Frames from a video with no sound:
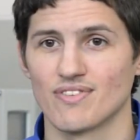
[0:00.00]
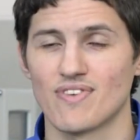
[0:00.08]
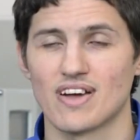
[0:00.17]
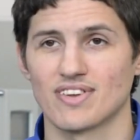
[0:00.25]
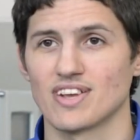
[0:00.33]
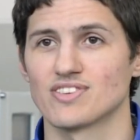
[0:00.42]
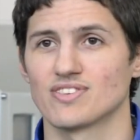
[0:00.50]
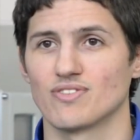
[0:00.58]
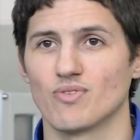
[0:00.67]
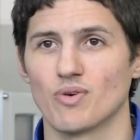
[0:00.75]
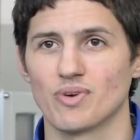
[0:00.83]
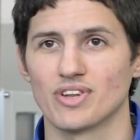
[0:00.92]
foundation of
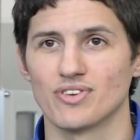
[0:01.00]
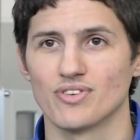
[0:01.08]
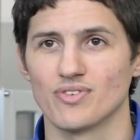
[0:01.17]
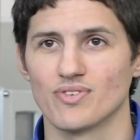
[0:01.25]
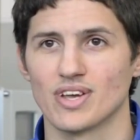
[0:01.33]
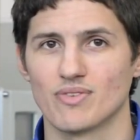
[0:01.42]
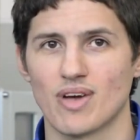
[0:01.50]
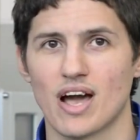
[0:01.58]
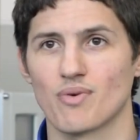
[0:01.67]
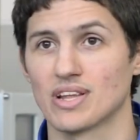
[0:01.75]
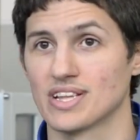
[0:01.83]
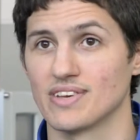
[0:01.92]
what we do and how
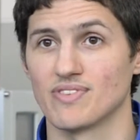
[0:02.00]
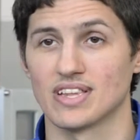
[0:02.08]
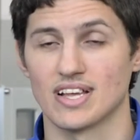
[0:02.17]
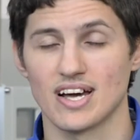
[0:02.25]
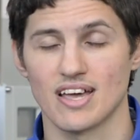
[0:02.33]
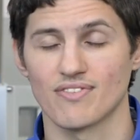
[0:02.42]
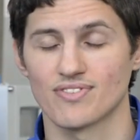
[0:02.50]
we live in life.